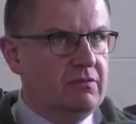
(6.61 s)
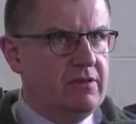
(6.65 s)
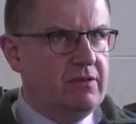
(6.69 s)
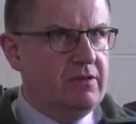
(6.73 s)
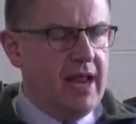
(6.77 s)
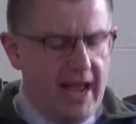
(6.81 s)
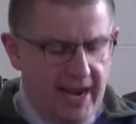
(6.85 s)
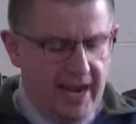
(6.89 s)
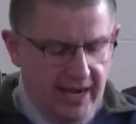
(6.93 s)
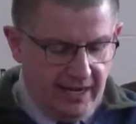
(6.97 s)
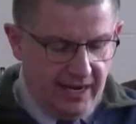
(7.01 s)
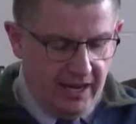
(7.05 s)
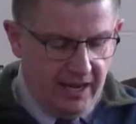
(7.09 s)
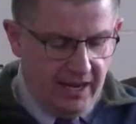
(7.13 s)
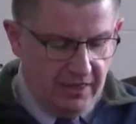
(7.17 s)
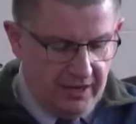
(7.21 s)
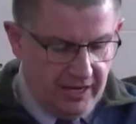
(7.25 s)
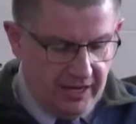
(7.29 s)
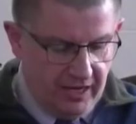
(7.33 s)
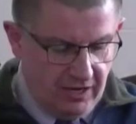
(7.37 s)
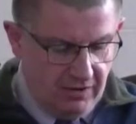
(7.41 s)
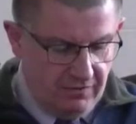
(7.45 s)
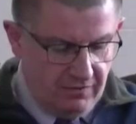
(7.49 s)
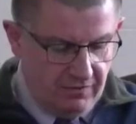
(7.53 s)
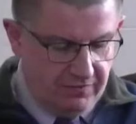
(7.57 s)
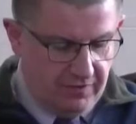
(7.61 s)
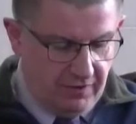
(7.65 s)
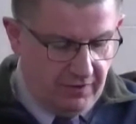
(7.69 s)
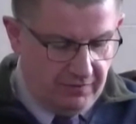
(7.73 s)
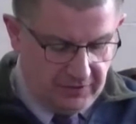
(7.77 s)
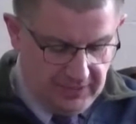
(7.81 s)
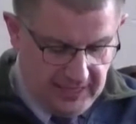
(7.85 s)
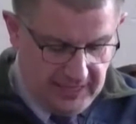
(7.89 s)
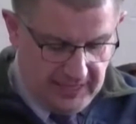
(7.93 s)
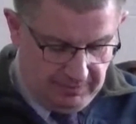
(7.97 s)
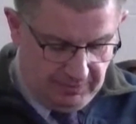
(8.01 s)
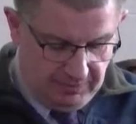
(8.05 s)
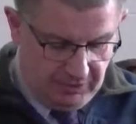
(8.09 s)
9, I think,
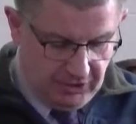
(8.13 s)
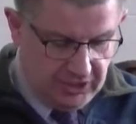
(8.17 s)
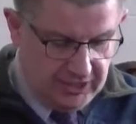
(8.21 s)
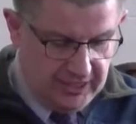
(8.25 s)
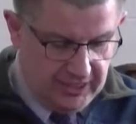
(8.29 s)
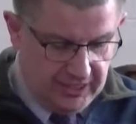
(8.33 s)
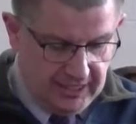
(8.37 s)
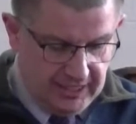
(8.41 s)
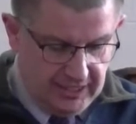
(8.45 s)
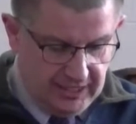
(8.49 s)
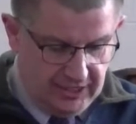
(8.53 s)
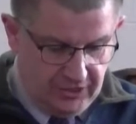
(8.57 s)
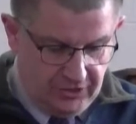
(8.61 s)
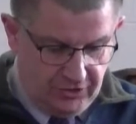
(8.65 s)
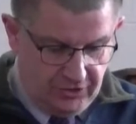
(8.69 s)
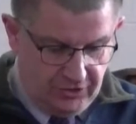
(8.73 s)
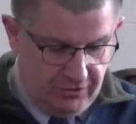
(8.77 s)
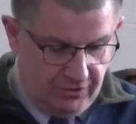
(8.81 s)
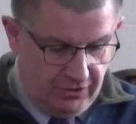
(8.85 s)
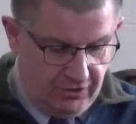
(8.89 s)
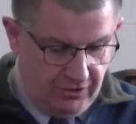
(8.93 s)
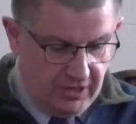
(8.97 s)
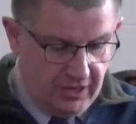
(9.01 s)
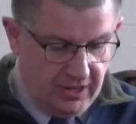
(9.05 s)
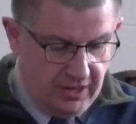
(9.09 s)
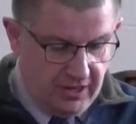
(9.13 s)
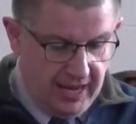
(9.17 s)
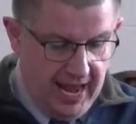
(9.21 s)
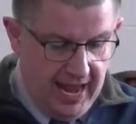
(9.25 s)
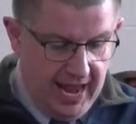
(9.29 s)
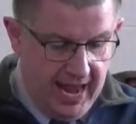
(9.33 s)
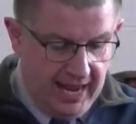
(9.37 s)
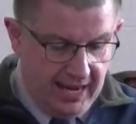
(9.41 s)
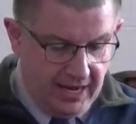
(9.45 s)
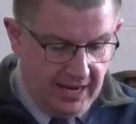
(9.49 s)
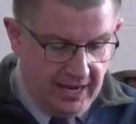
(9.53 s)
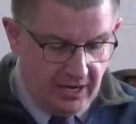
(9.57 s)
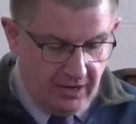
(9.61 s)
of chapter 6 through to the
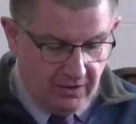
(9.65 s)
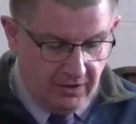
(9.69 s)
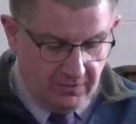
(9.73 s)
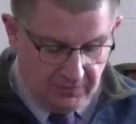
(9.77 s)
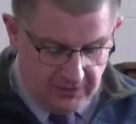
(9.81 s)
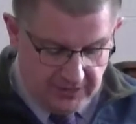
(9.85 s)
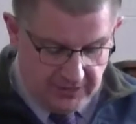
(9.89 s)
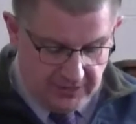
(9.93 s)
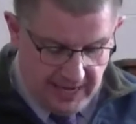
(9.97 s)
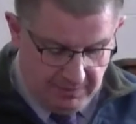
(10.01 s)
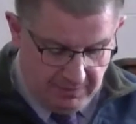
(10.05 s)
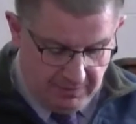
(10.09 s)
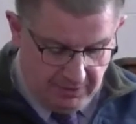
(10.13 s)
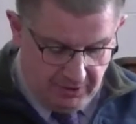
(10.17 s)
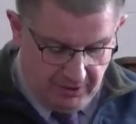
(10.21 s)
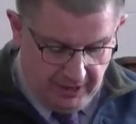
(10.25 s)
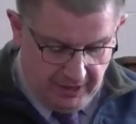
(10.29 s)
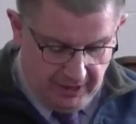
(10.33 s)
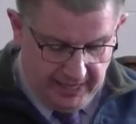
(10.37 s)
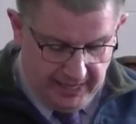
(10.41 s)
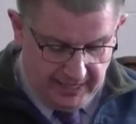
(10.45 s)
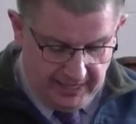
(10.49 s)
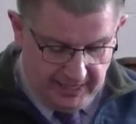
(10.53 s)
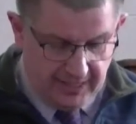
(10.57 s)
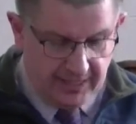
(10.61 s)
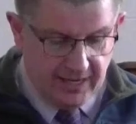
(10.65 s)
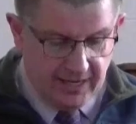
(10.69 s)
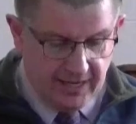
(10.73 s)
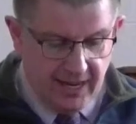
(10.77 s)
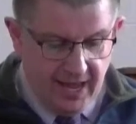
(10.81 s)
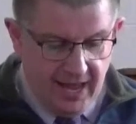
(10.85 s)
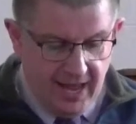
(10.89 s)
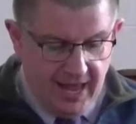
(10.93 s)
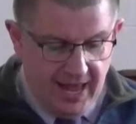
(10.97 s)
end of chapter 8.